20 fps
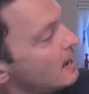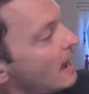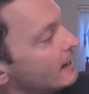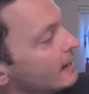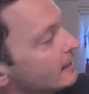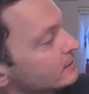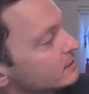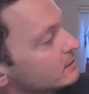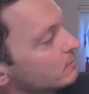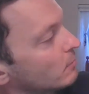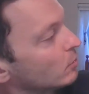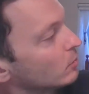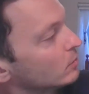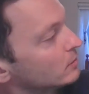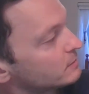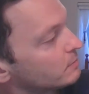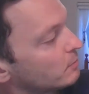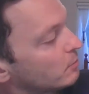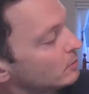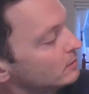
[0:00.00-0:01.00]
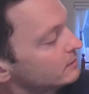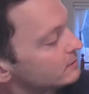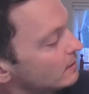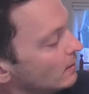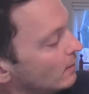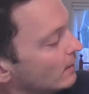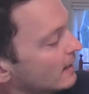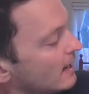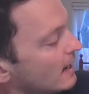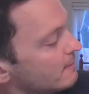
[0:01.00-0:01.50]
and our smallest point. So,
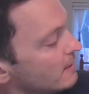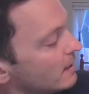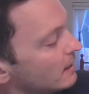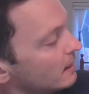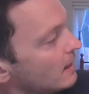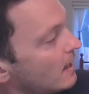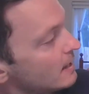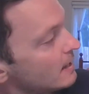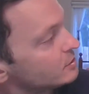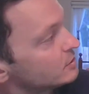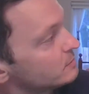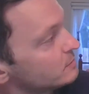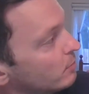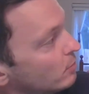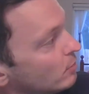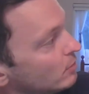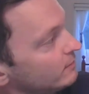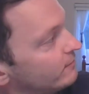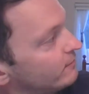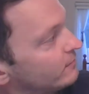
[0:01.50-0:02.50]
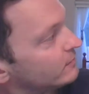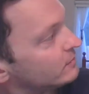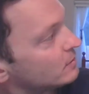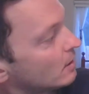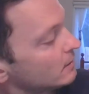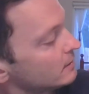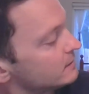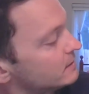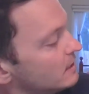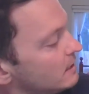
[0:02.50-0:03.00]
okay, my largest point for
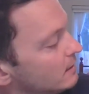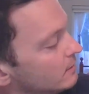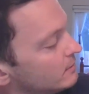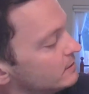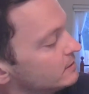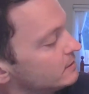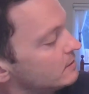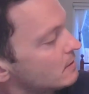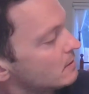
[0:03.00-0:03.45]
dollars here is